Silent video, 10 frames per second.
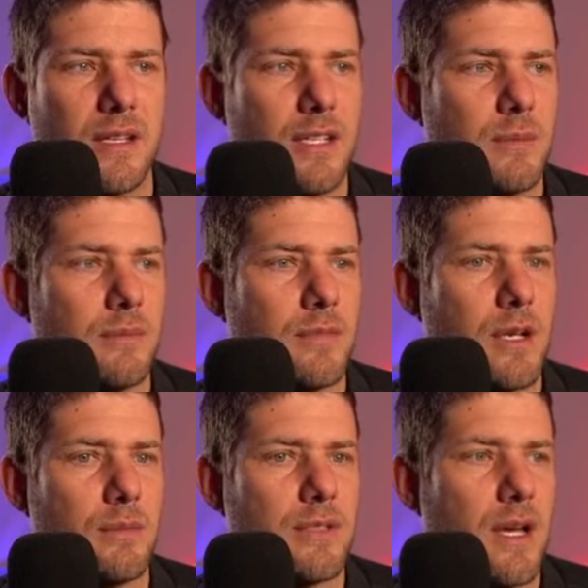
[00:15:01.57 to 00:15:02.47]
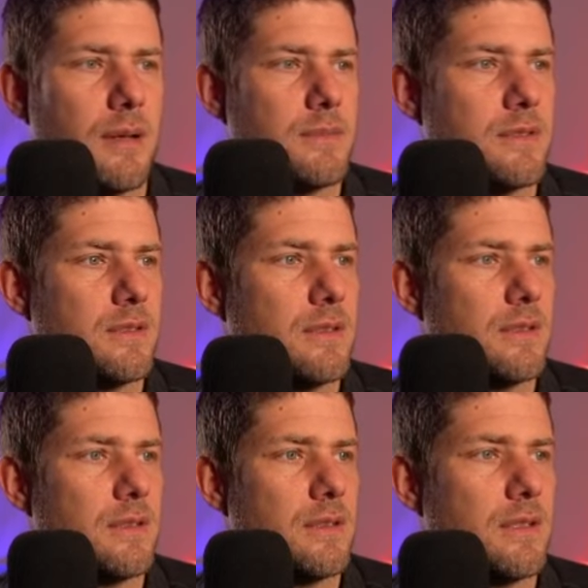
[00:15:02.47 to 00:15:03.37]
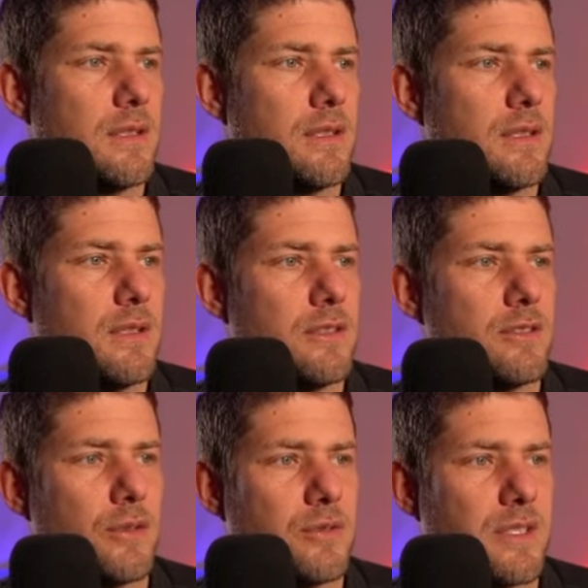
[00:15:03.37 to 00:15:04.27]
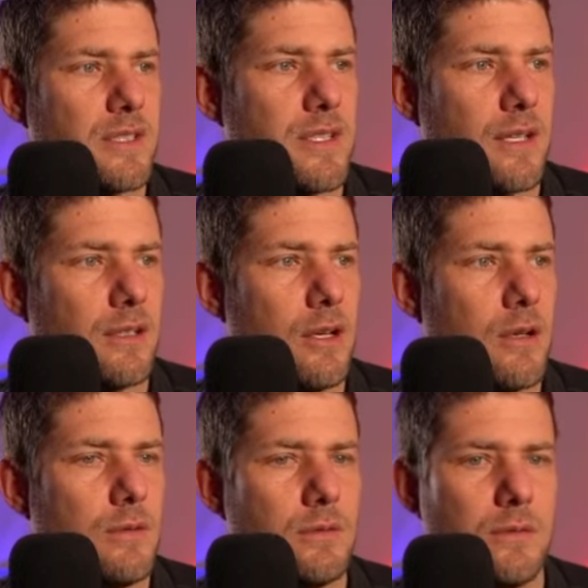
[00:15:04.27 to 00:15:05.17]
hip a couple times. So stick side low.